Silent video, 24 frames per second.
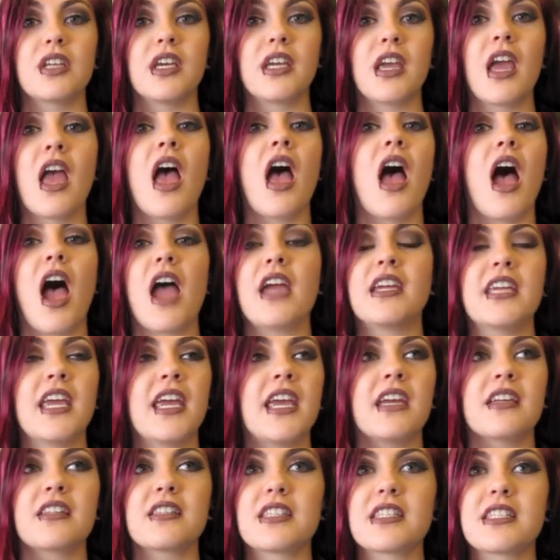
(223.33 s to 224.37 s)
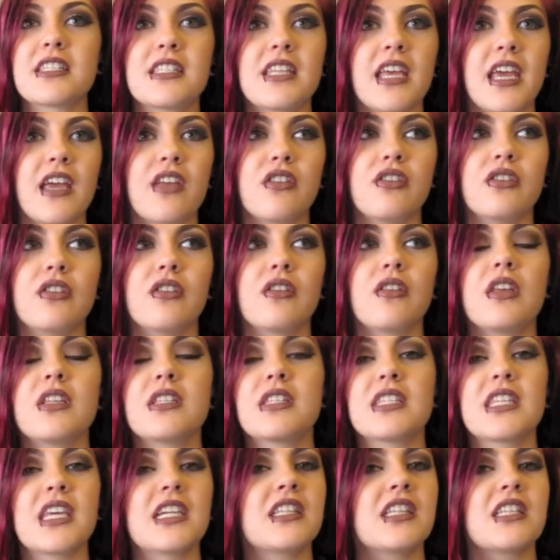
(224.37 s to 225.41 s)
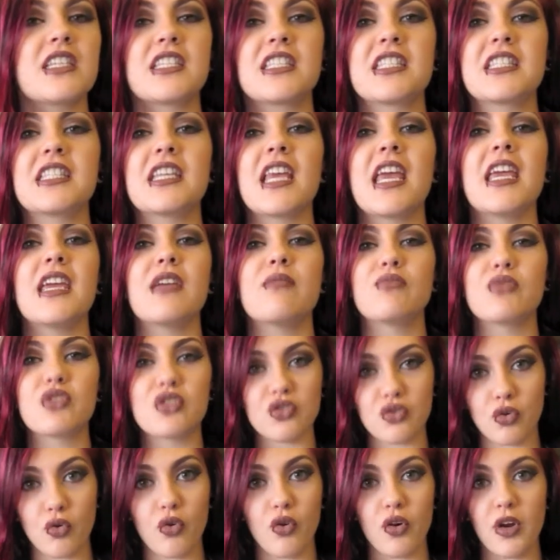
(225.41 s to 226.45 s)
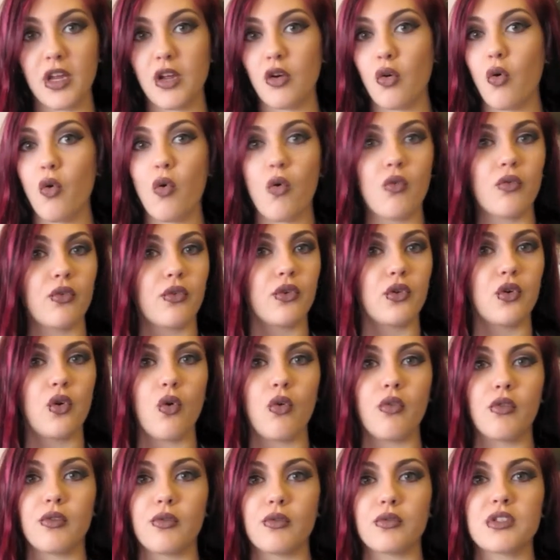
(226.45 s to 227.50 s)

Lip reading: Like, I can't stand, it's like the same story over and over.